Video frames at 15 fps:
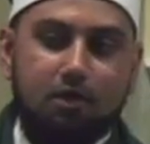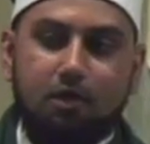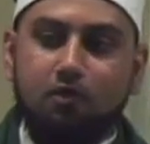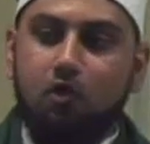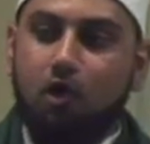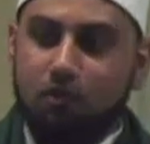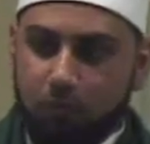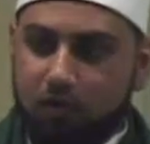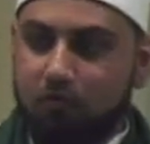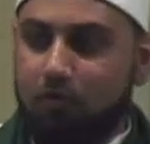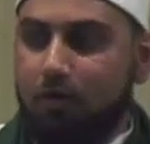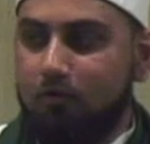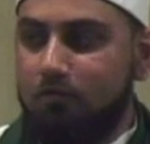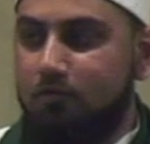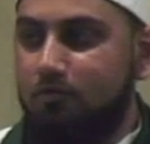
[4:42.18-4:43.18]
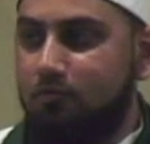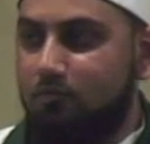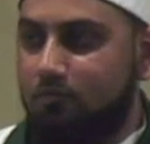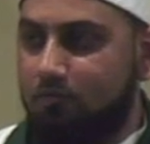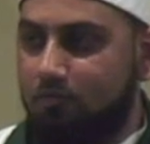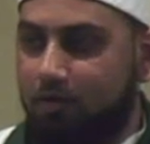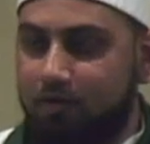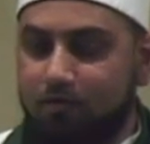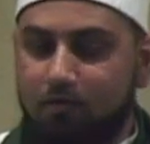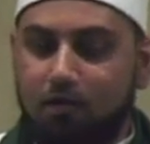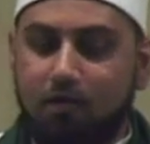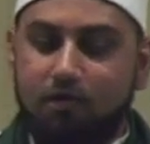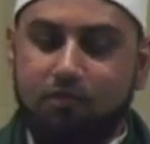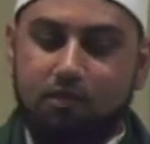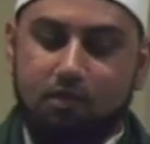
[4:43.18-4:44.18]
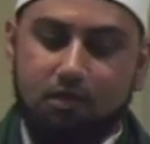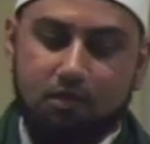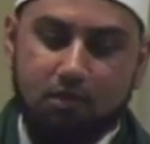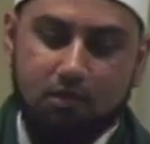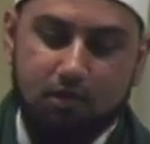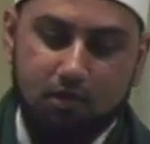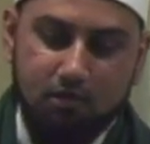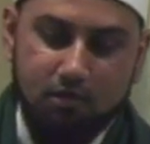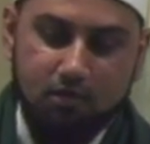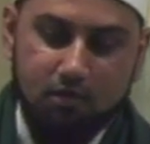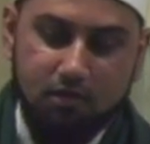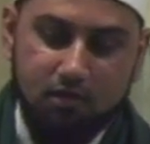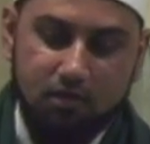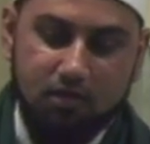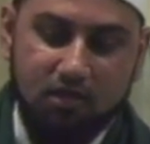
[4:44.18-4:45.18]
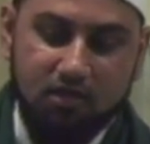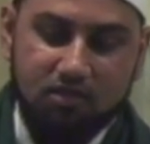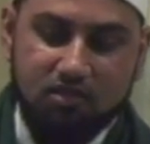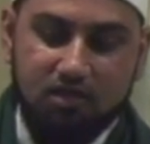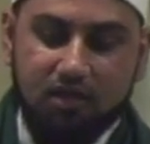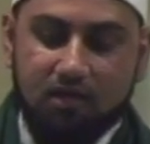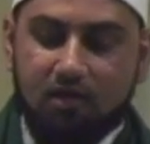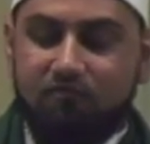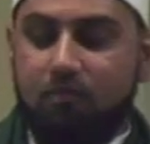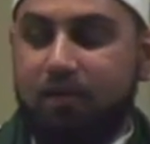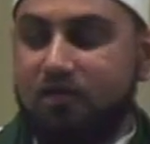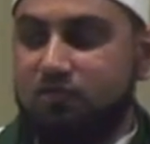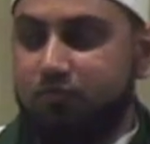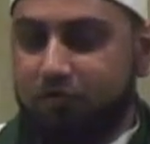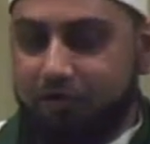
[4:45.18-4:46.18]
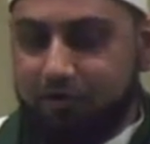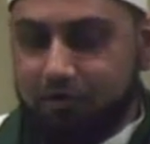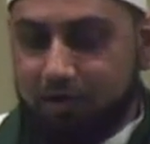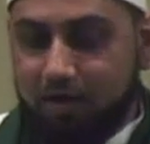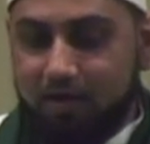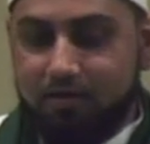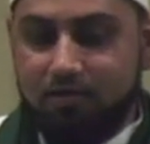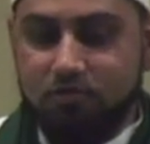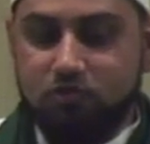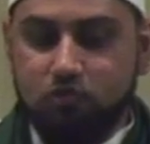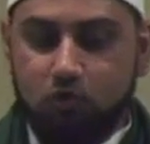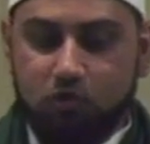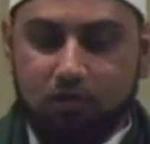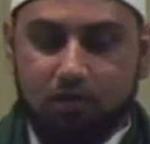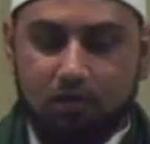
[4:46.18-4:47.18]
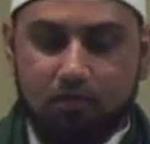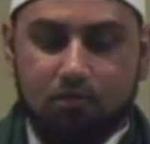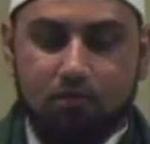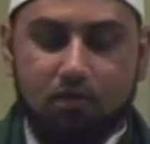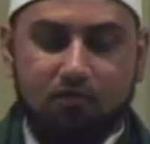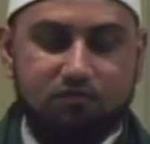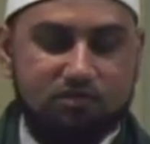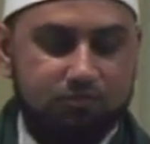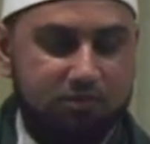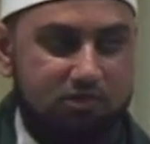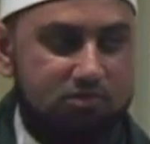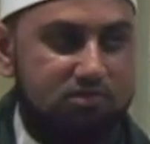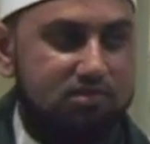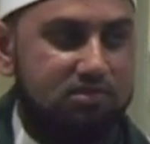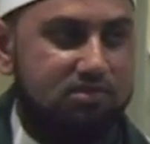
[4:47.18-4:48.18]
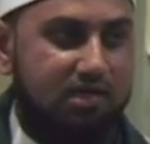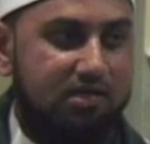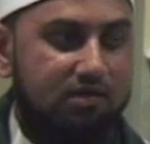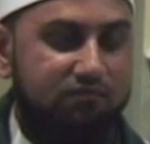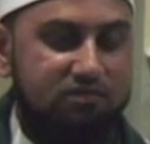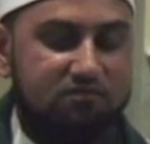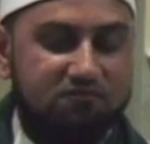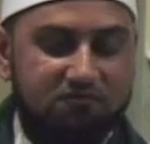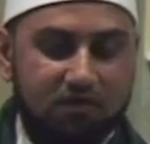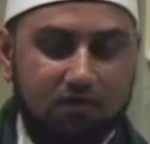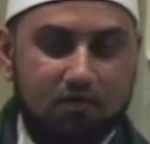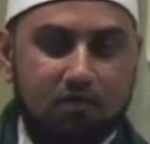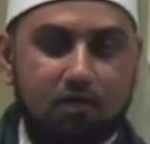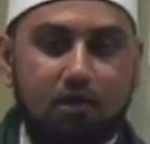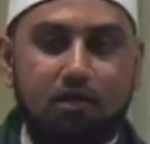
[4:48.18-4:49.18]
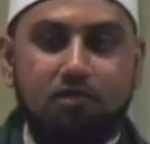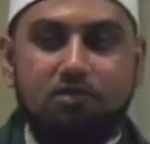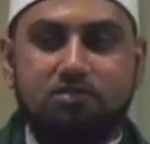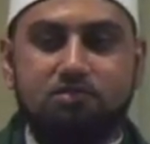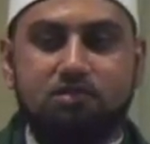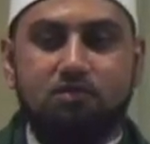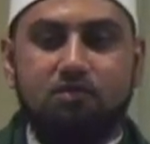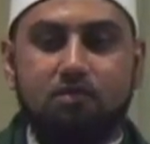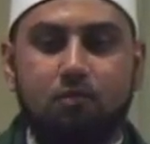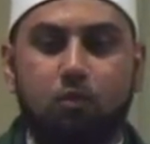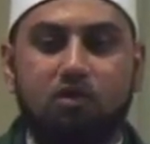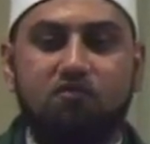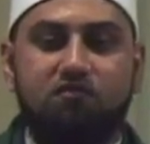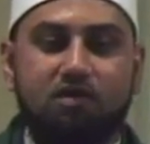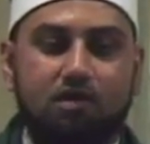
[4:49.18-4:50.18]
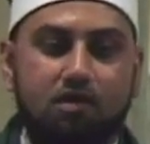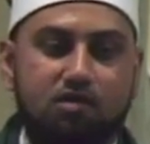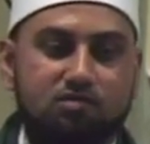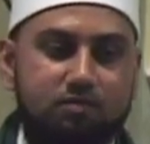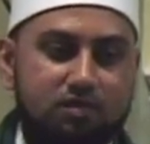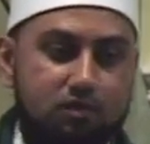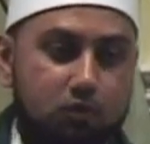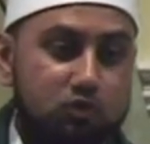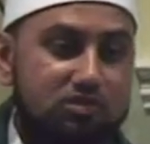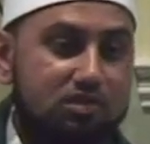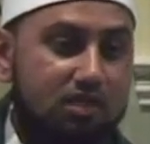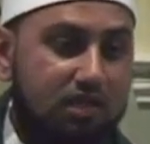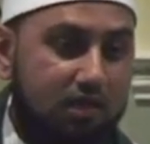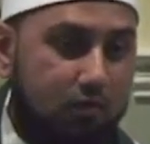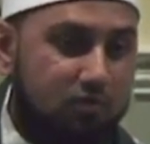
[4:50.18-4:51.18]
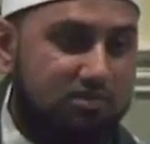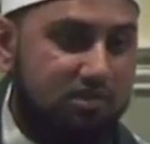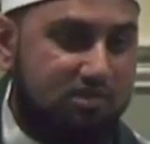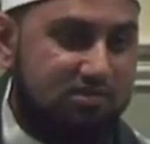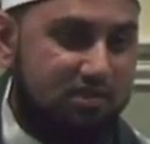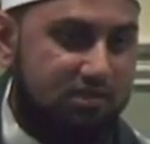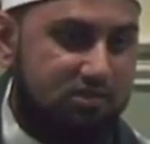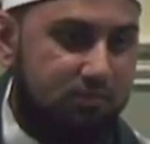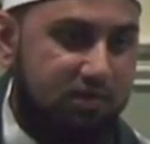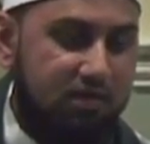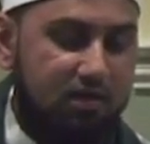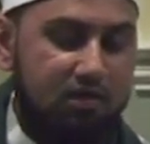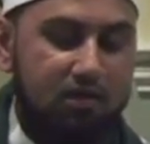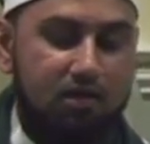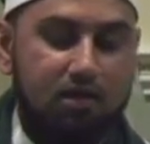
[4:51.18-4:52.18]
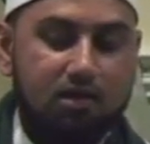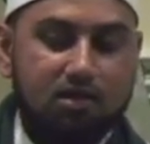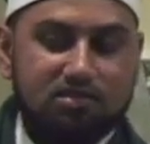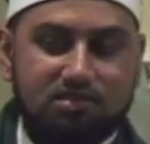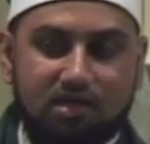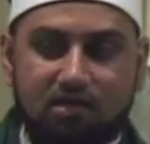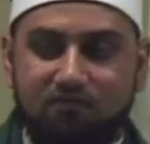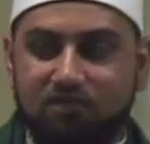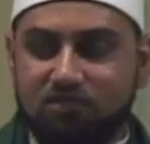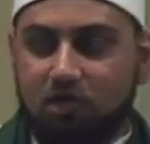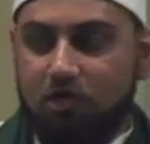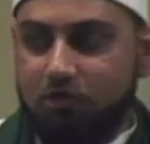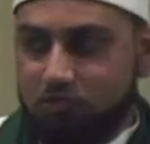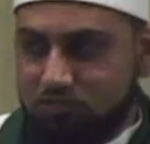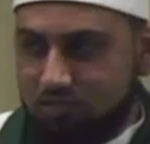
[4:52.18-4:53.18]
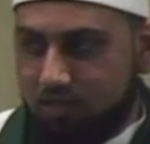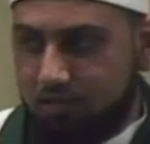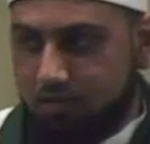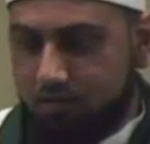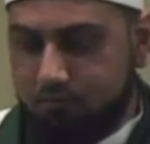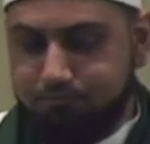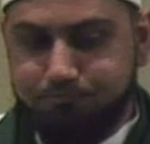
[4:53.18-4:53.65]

The other way around, right? The lengthening of a man's prayer and the shortening of his speech is a sign of his fiqh. This, the word fiqh here is being used in a linguistic sense, meaning sign of his understanding.